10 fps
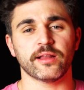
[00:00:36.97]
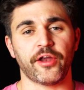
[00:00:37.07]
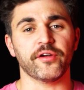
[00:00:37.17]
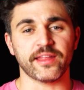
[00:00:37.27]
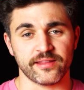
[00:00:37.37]

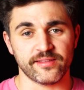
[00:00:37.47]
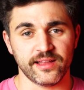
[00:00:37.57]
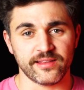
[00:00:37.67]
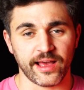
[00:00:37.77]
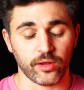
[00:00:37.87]
clarity and
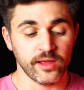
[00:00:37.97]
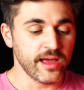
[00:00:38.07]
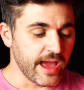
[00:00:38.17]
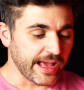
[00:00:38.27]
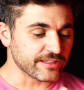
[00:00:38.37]
detail,
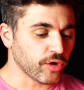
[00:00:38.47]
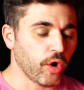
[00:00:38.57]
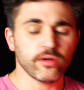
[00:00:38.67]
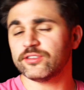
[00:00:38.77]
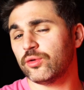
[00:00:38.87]
it's
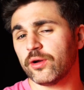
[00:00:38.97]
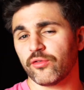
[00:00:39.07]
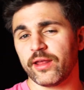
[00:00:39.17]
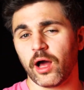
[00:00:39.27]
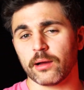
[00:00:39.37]
also a
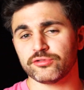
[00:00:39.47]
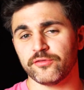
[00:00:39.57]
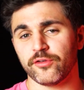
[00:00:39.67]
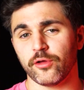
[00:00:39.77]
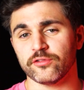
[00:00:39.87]
great
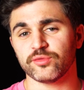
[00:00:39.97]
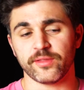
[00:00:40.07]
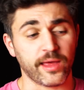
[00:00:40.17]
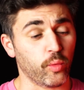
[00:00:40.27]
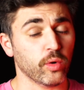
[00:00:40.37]
option for those
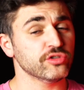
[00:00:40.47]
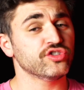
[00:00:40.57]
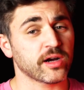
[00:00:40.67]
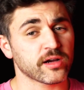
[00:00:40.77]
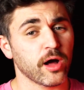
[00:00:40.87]
with a
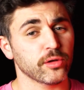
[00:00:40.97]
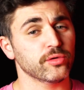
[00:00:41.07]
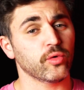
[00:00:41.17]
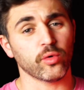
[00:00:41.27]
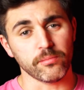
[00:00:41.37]
one-shot
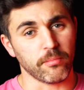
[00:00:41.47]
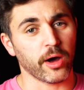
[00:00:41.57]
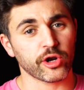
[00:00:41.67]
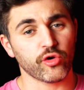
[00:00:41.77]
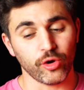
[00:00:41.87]
color or
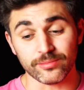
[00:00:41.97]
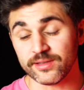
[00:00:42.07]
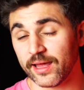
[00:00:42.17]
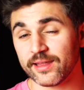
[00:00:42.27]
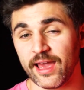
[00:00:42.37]
monochrome
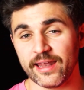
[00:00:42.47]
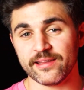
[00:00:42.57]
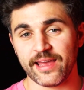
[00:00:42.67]
dedicated